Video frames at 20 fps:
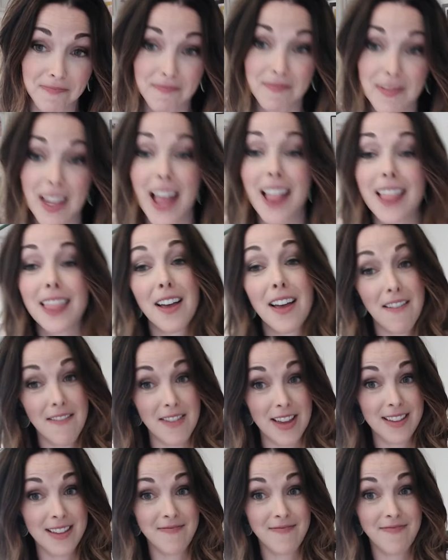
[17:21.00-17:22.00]
I love
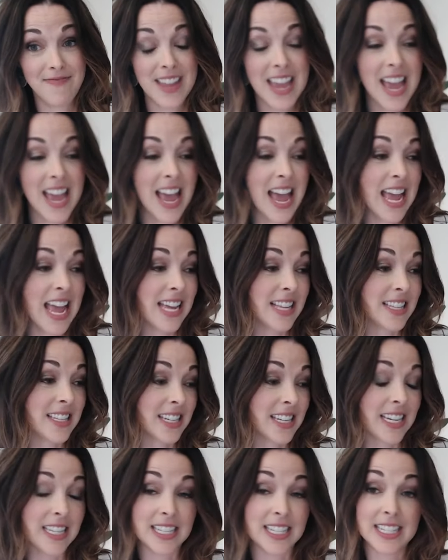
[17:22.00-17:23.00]
it. It's
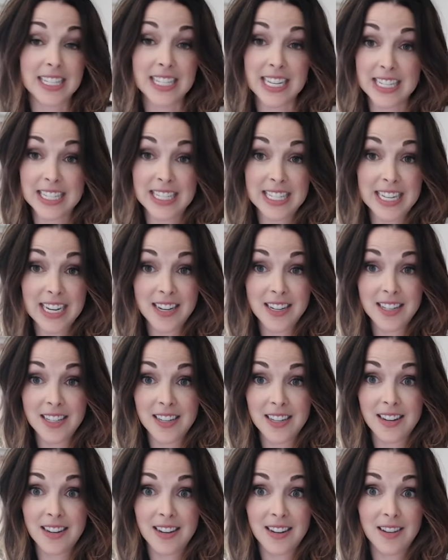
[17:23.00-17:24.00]

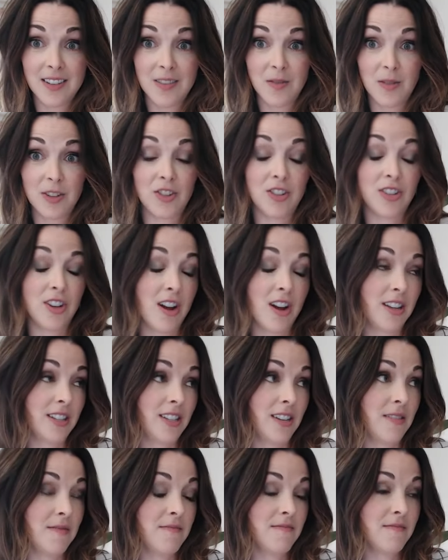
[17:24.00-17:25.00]
consistent, which is
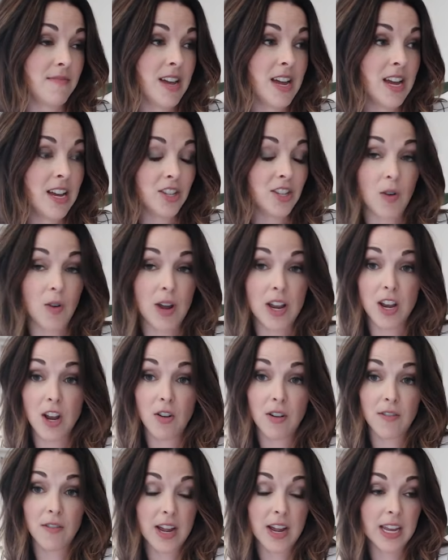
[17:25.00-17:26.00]
awesome. So I
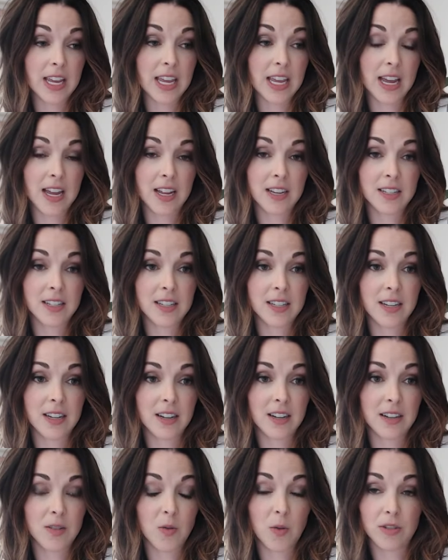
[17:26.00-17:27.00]
know if I get
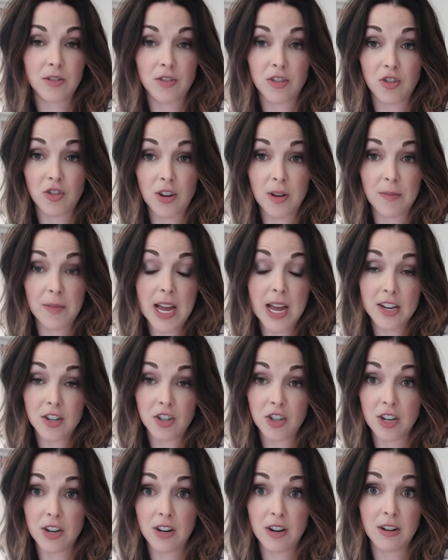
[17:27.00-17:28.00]
Quilter's Dream last
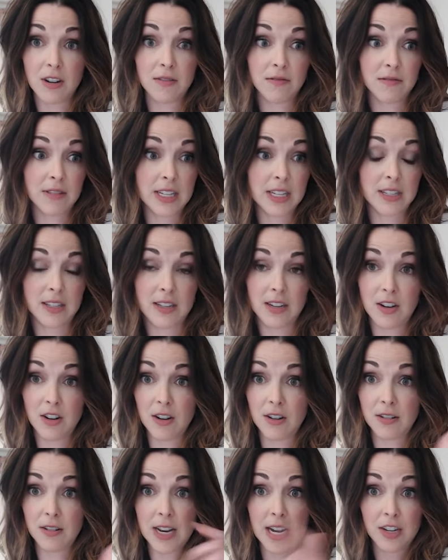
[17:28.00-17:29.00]
year, this
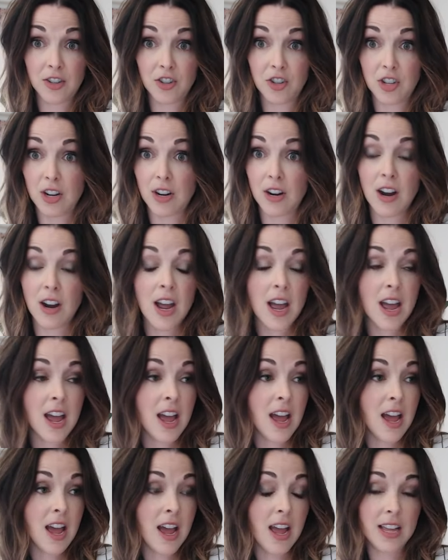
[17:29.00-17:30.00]
year, next year,
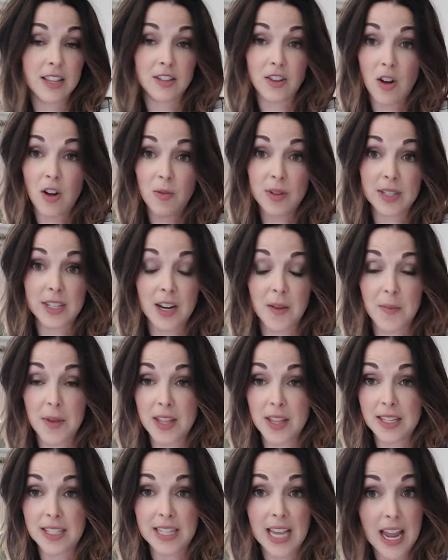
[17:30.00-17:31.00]
it's always going to be
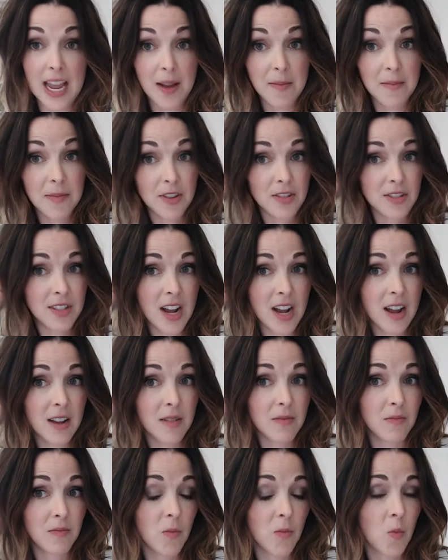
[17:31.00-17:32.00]
the same. There's not
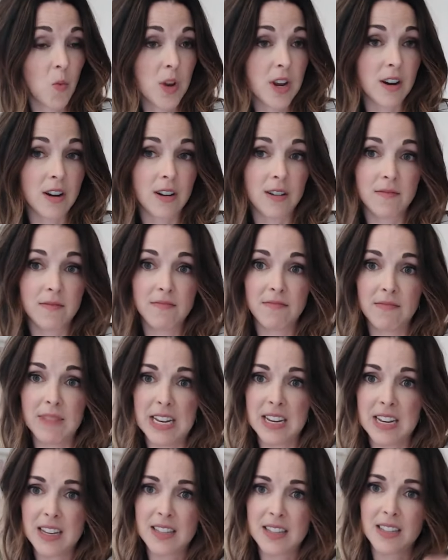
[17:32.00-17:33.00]
weird,
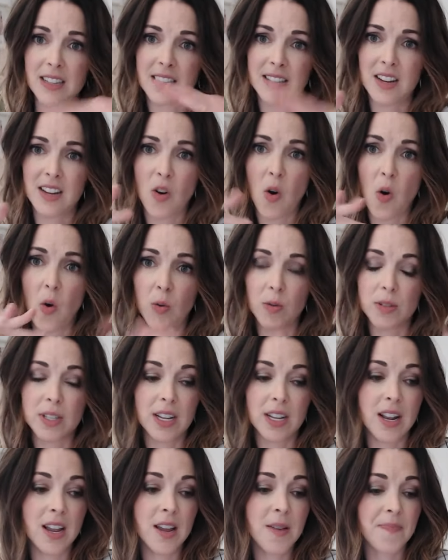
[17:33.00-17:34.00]
inconsistent holes
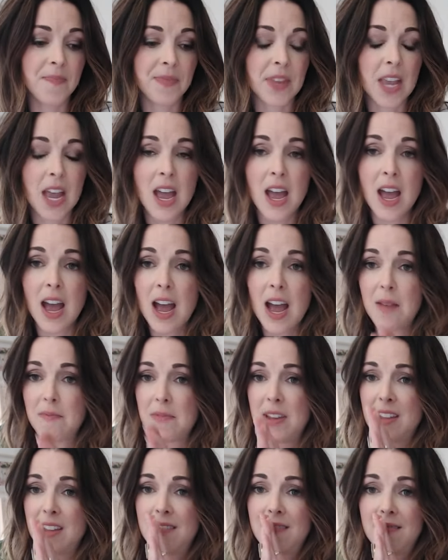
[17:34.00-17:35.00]
in it. I
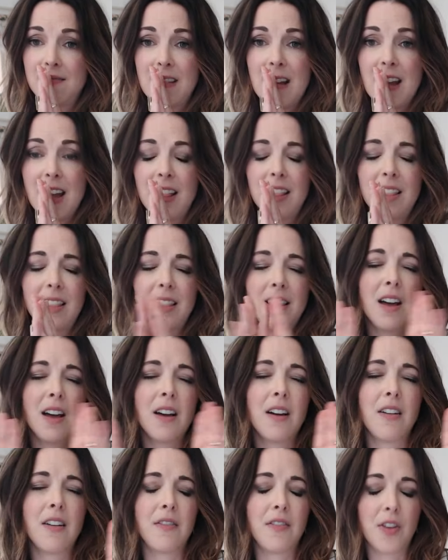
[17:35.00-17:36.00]
mean, I
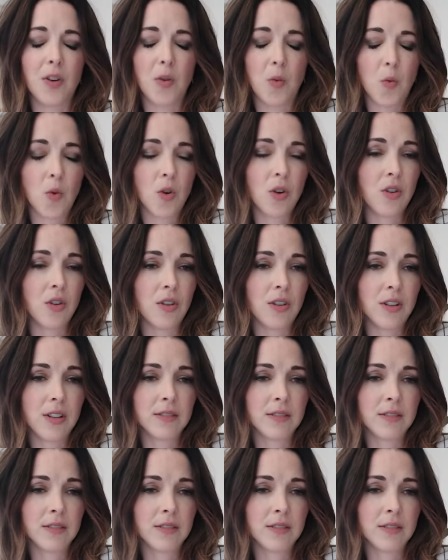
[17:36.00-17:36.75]
love their wool.